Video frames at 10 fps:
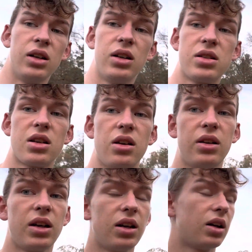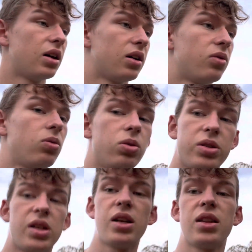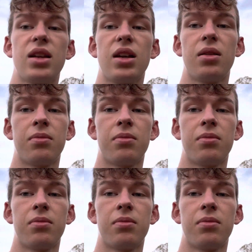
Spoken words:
So yeah, we'll see you then.